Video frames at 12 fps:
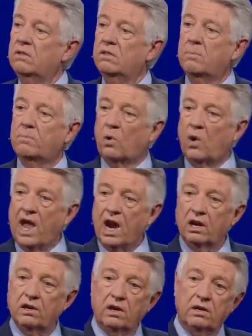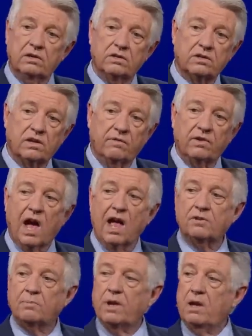the prayers of
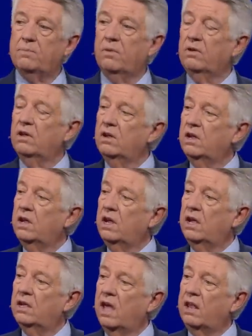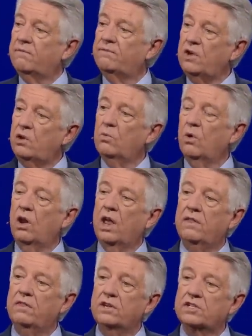God's people at a funeral
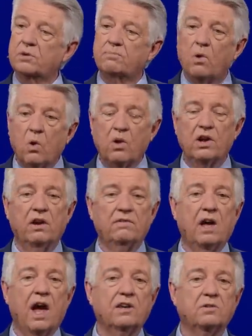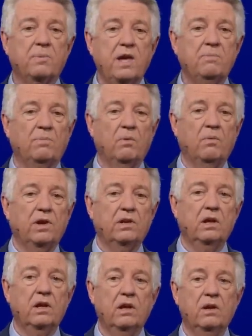and the support of God's people
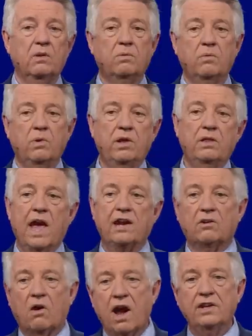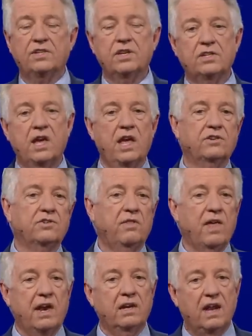when, when that crisis hits or
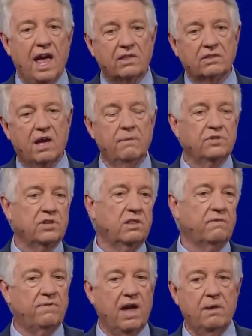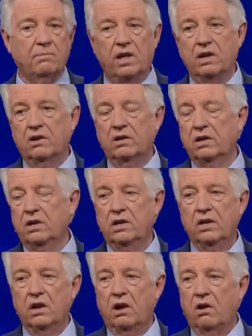that death comes to the family or
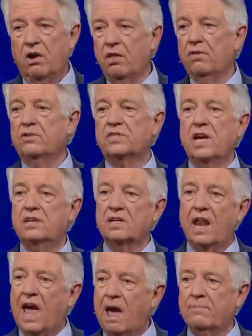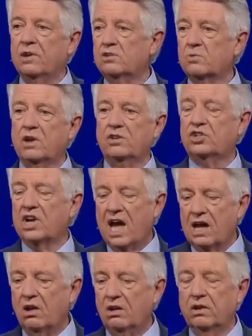all those things that happen us when a
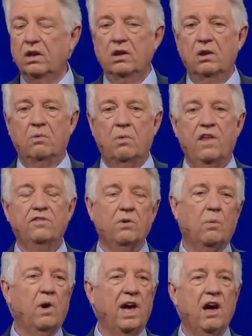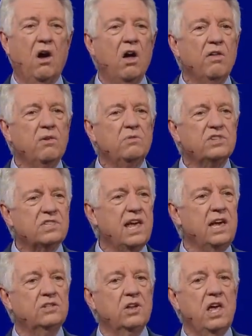child runs away. All those
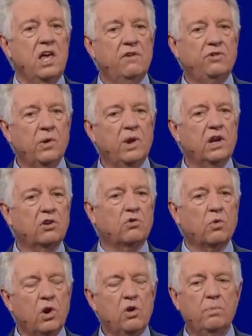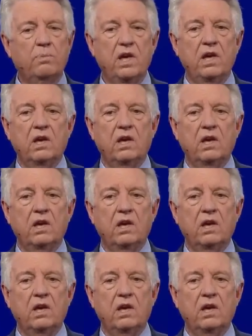things, if you're in a group,